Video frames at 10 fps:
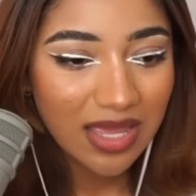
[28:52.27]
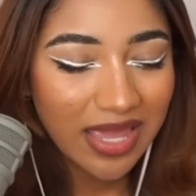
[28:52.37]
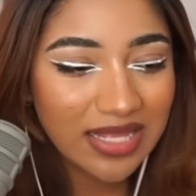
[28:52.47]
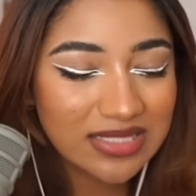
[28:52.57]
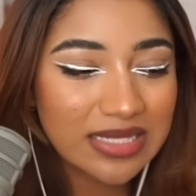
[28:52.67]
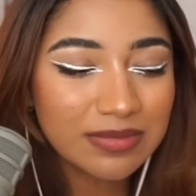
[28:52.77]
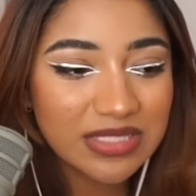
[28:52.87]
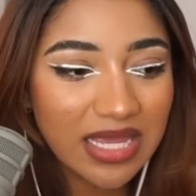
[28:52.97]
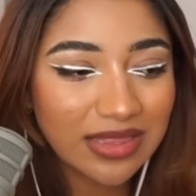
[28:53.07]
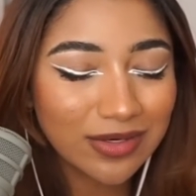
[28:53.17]
it seems
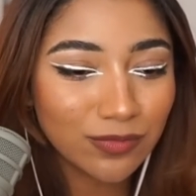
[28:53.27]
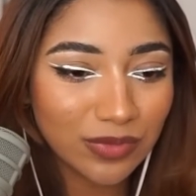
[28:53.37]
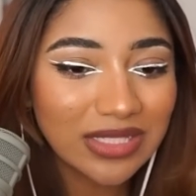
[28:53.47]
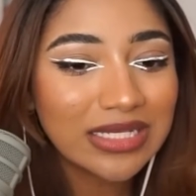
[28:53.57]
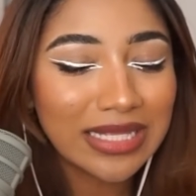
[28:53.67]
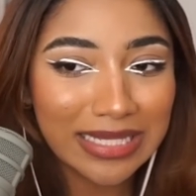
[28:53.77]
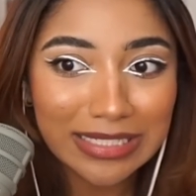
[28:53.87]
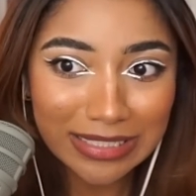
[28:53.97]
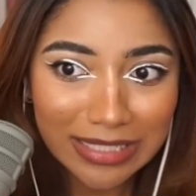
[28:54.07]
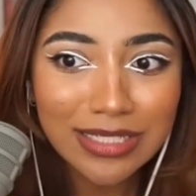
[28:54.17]
like they're really
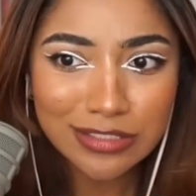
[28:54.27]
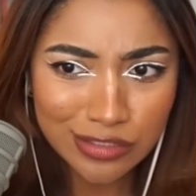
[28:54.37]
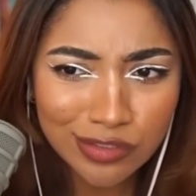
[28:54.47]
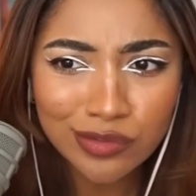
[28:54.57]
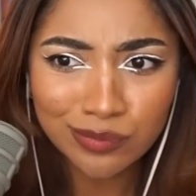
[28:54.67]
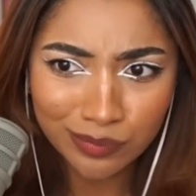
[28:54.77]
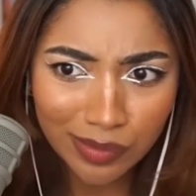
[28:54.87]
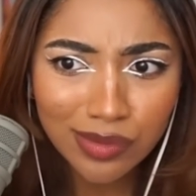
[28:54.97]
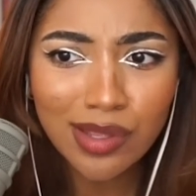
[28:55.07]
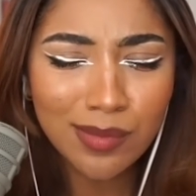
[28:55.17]
like getting into their
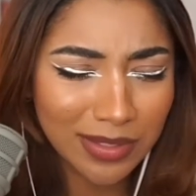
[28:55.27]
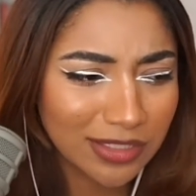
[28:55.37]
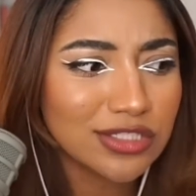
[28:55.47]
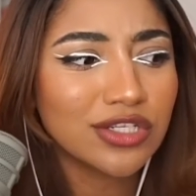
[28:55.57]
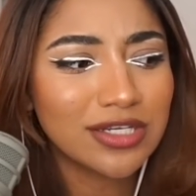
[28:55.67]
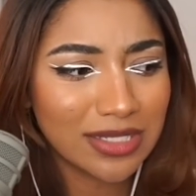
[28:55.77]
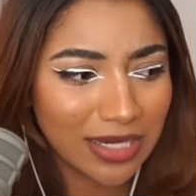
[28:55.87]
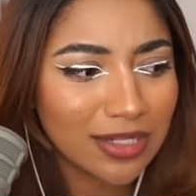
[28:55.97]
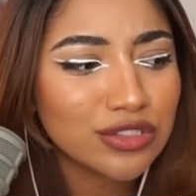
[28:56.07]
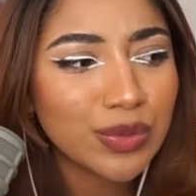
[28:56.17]
rhythm. Like they started to
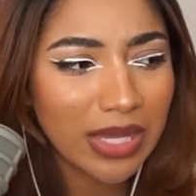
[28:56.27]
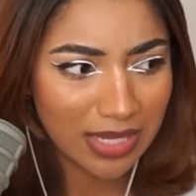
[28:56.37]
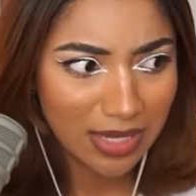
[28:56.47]
get into it.